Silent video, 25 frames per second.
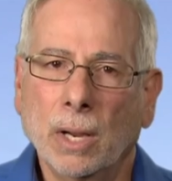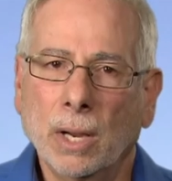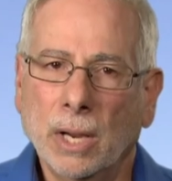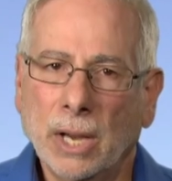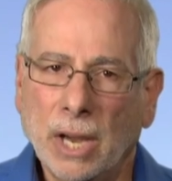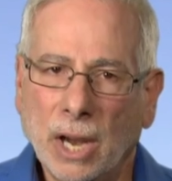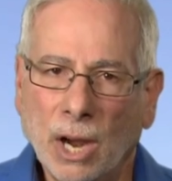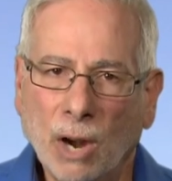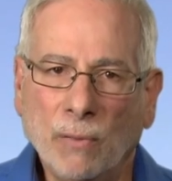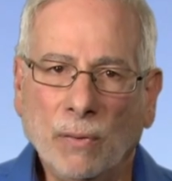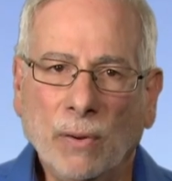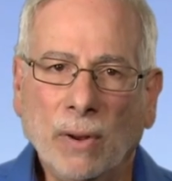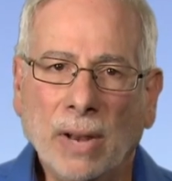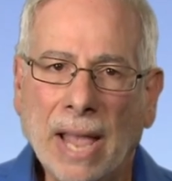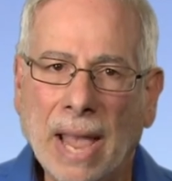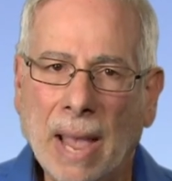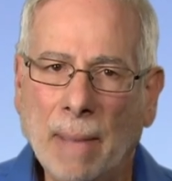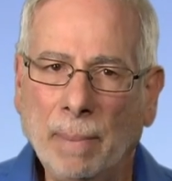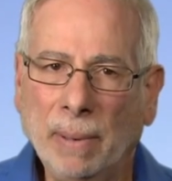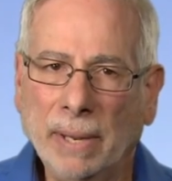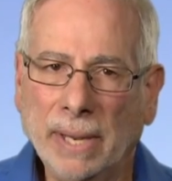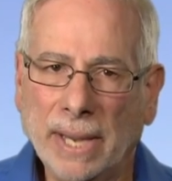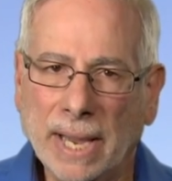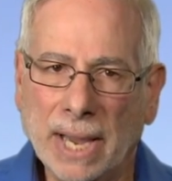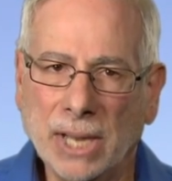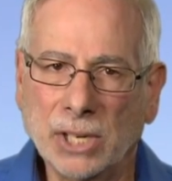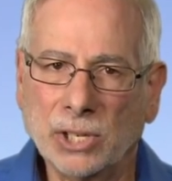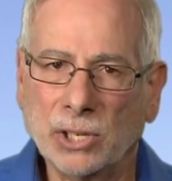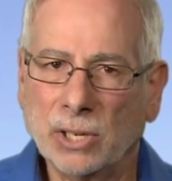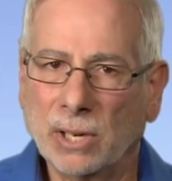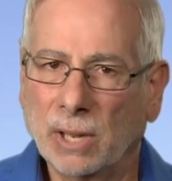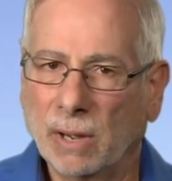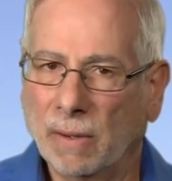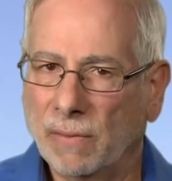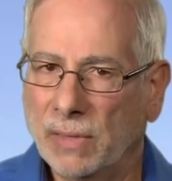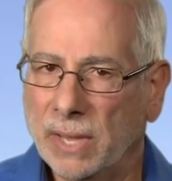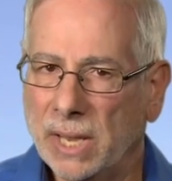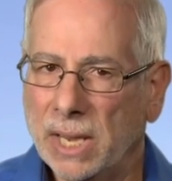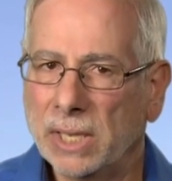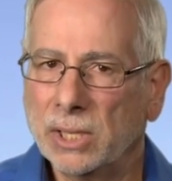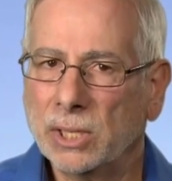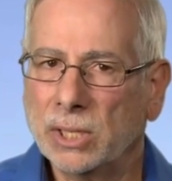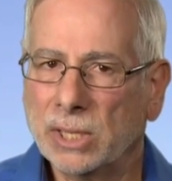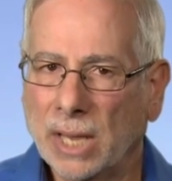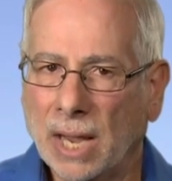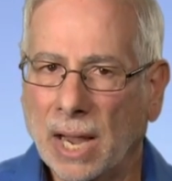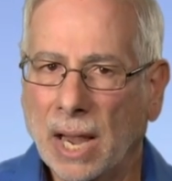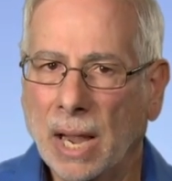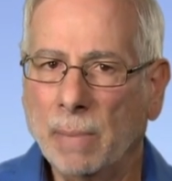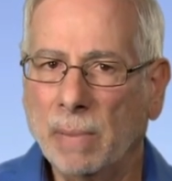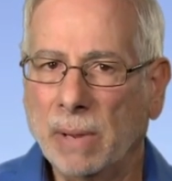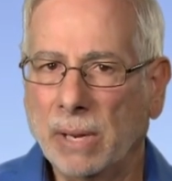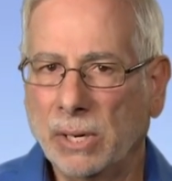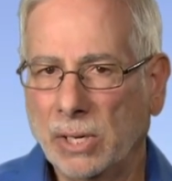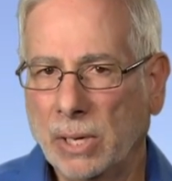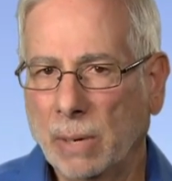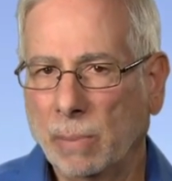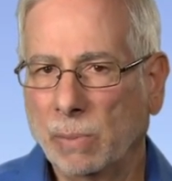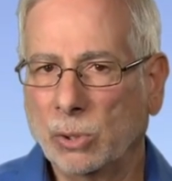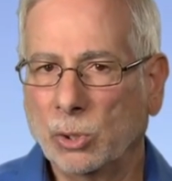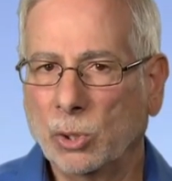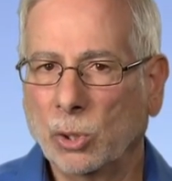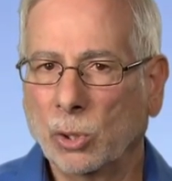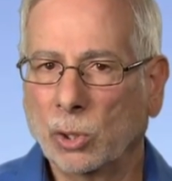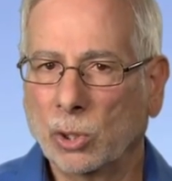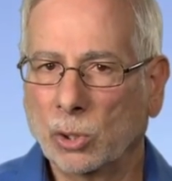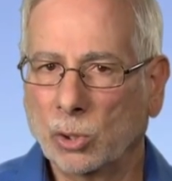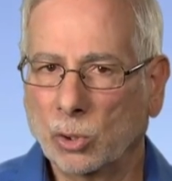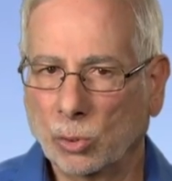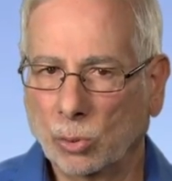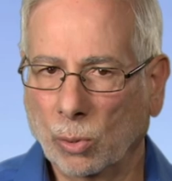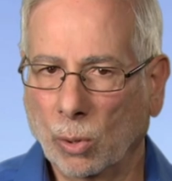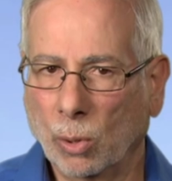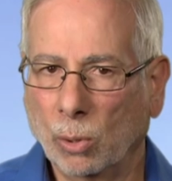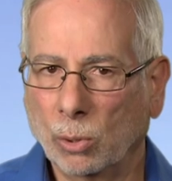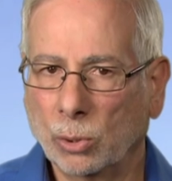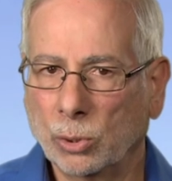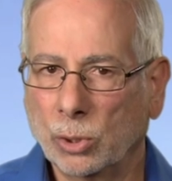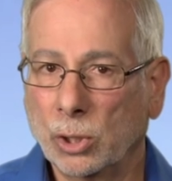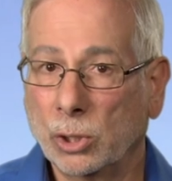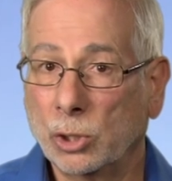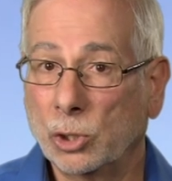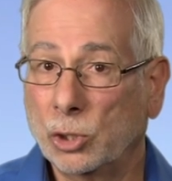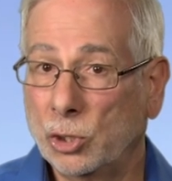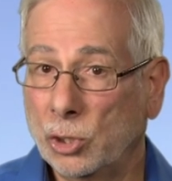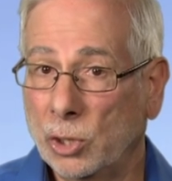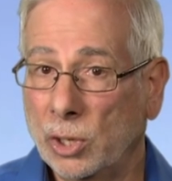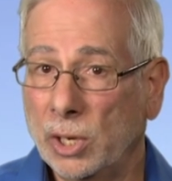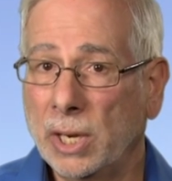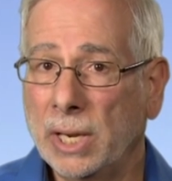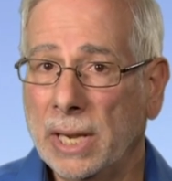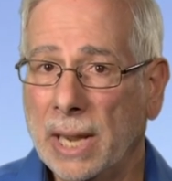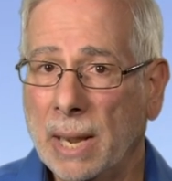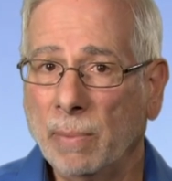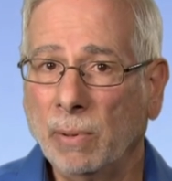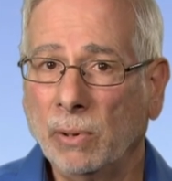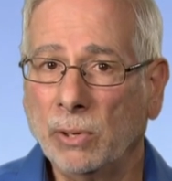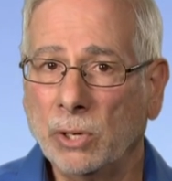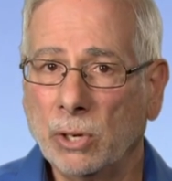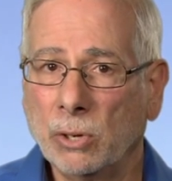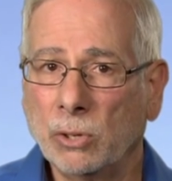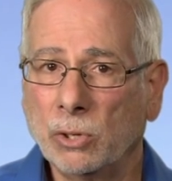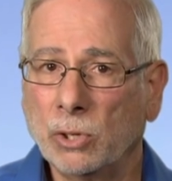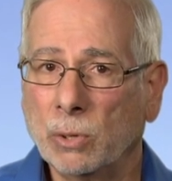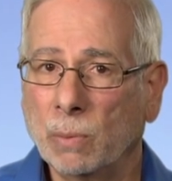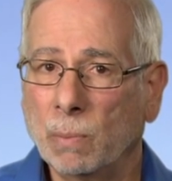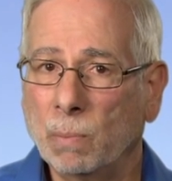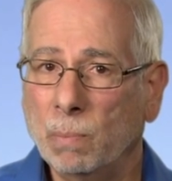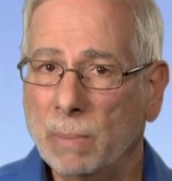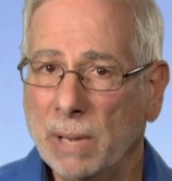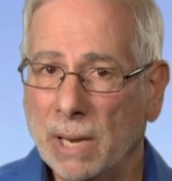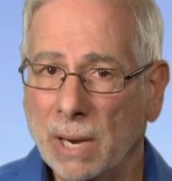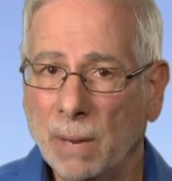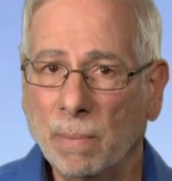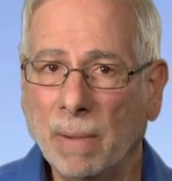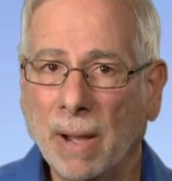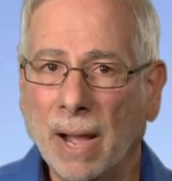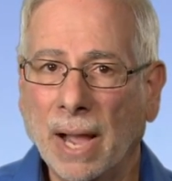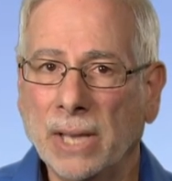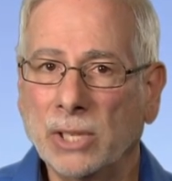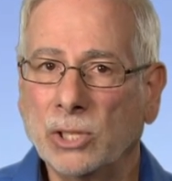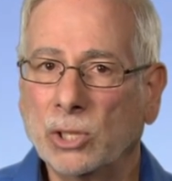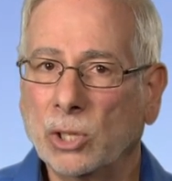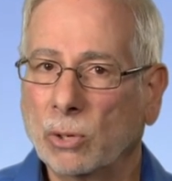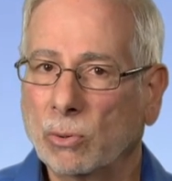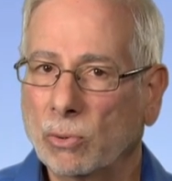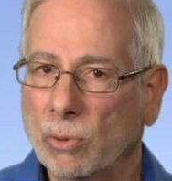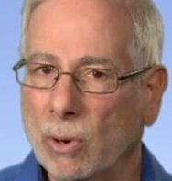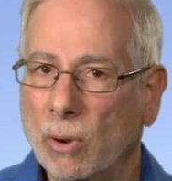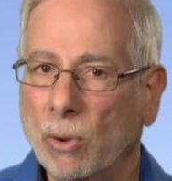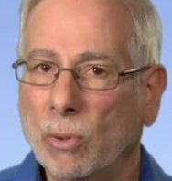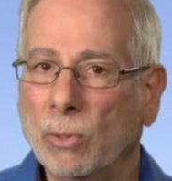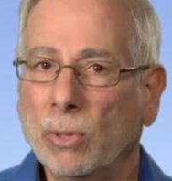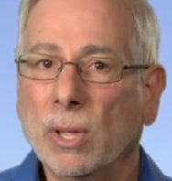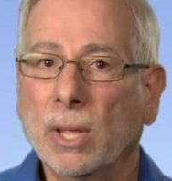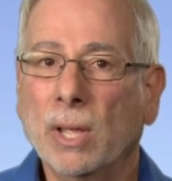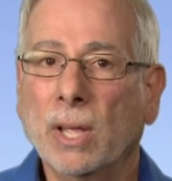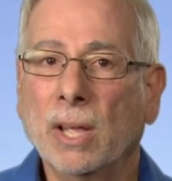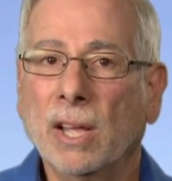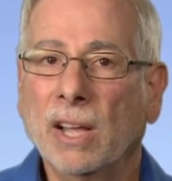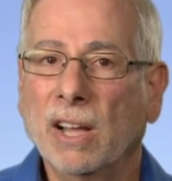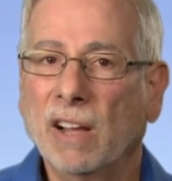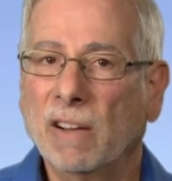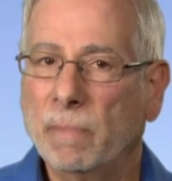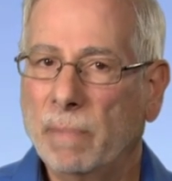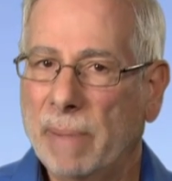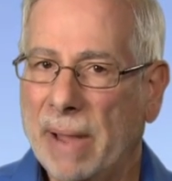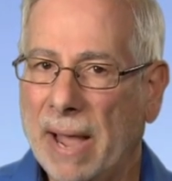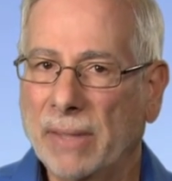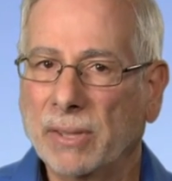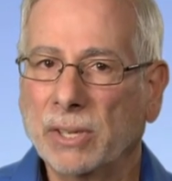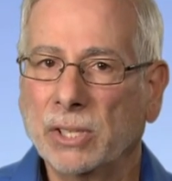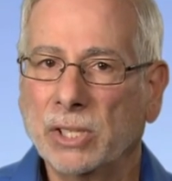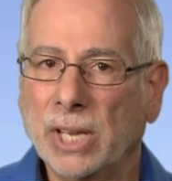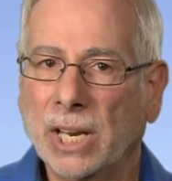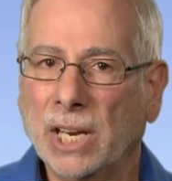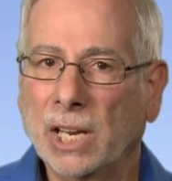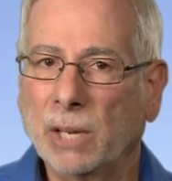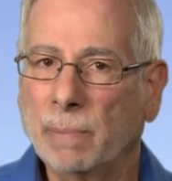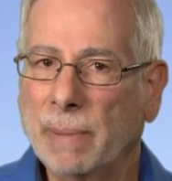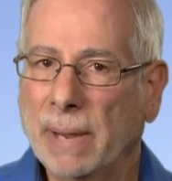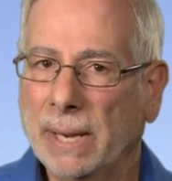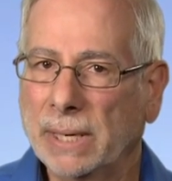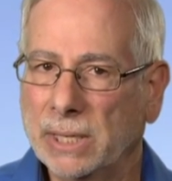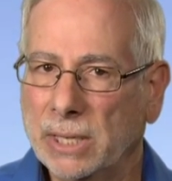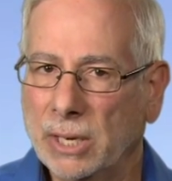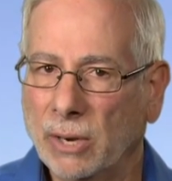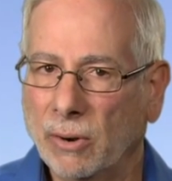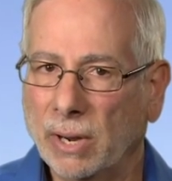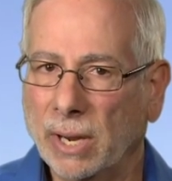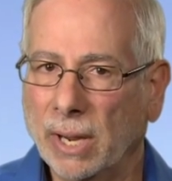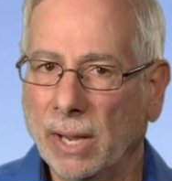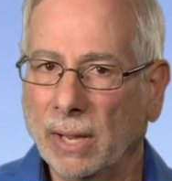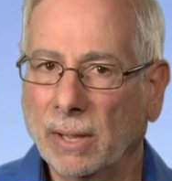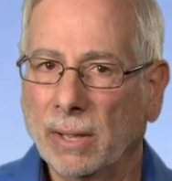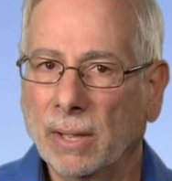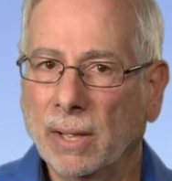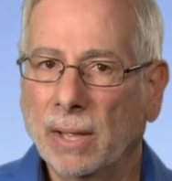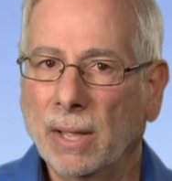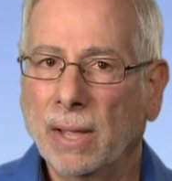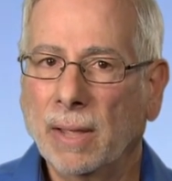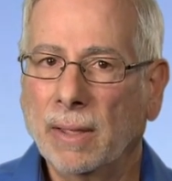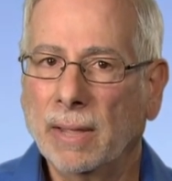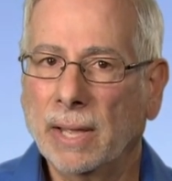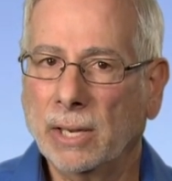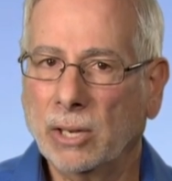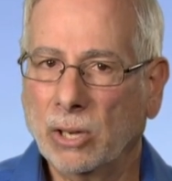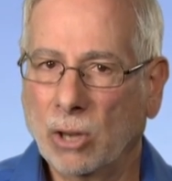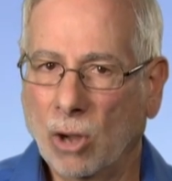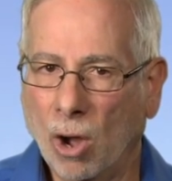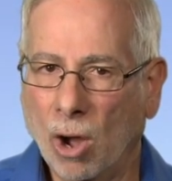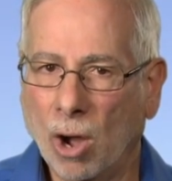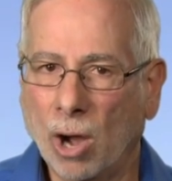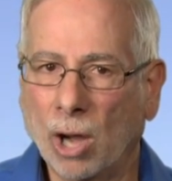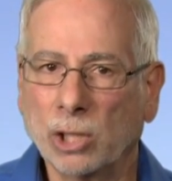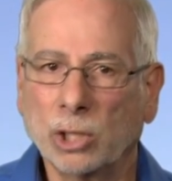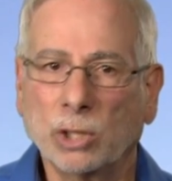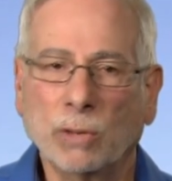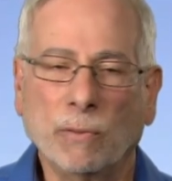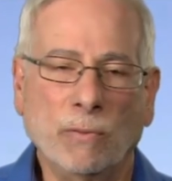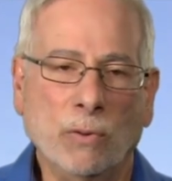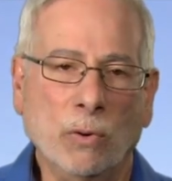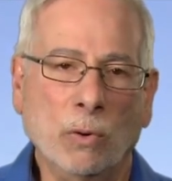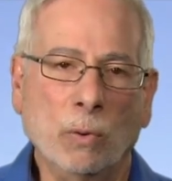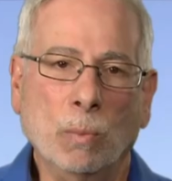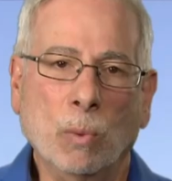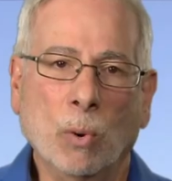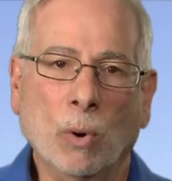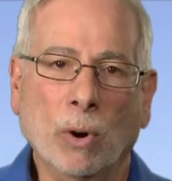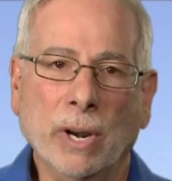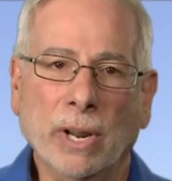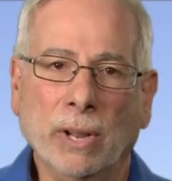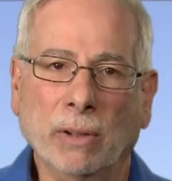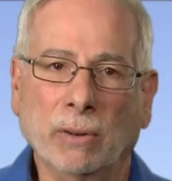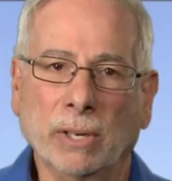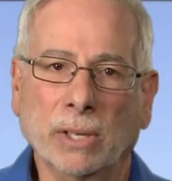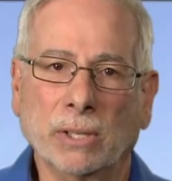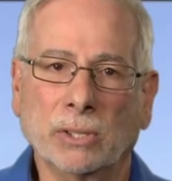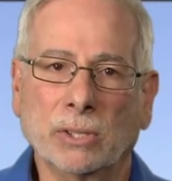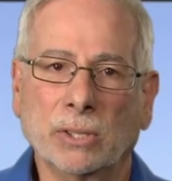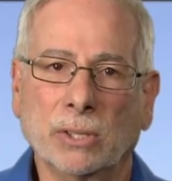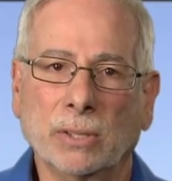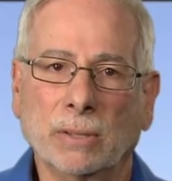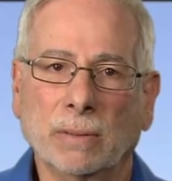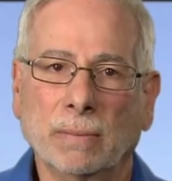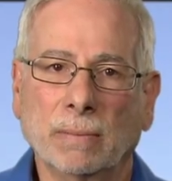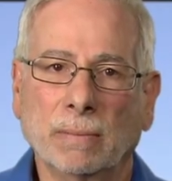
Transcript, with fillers: Careful application of these time and temperature controls should enable you to minimize the growth of pathogenic bacteria that cause foodborne illness.